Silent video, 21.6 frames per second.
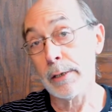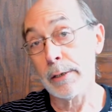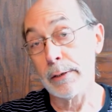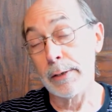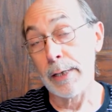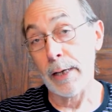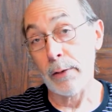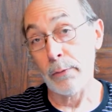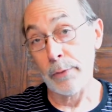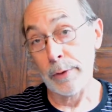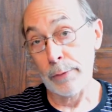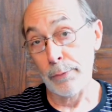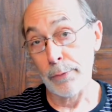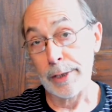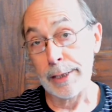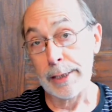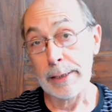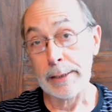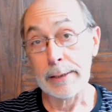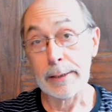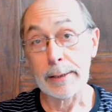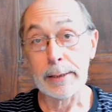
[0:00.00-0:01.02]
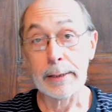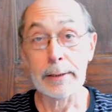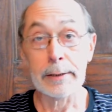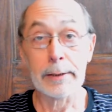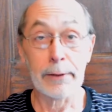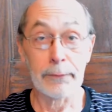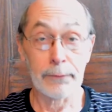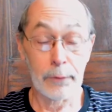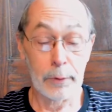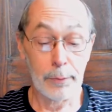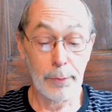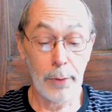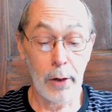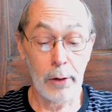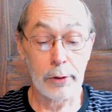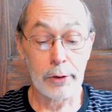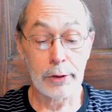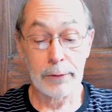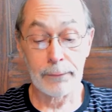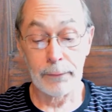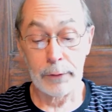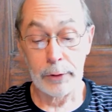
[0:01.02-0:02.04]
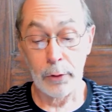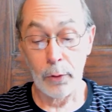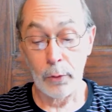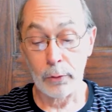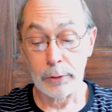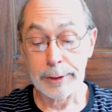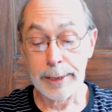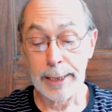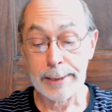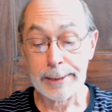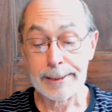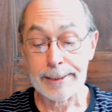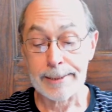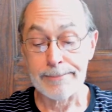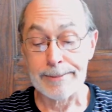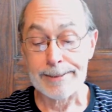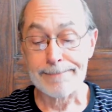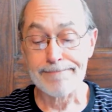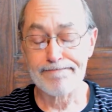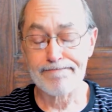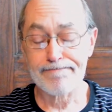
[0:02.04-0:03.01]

that we read in different parts of the Old Testament.